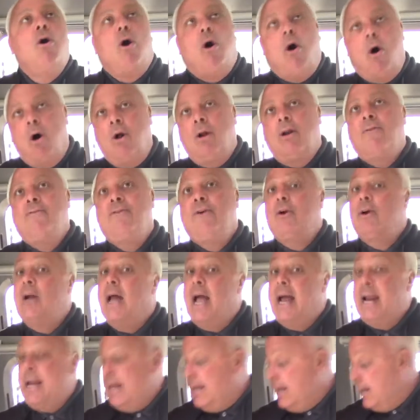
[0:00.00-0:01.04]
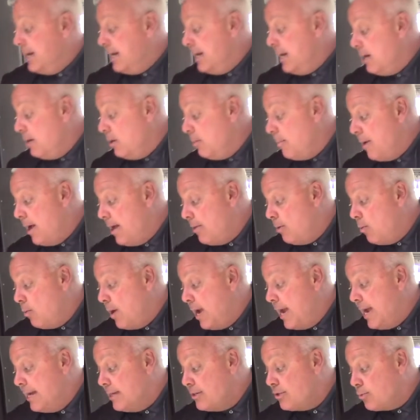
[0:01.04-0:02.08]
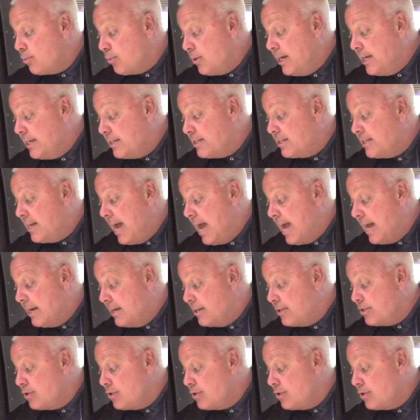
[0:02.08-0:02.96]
All of your lighting in here, by the way, is rheostated,